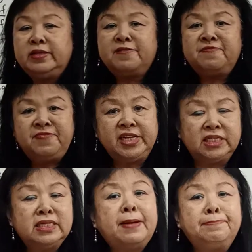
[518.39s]
the
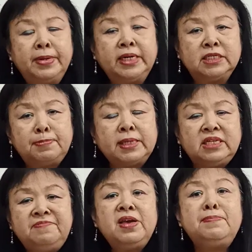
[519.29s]
fixed number,
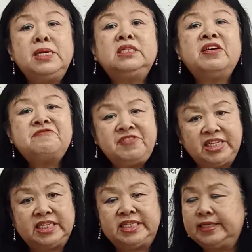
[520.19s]
specific means
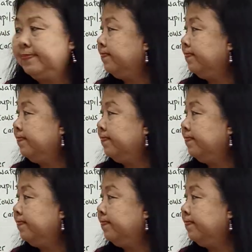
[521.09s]
fixed,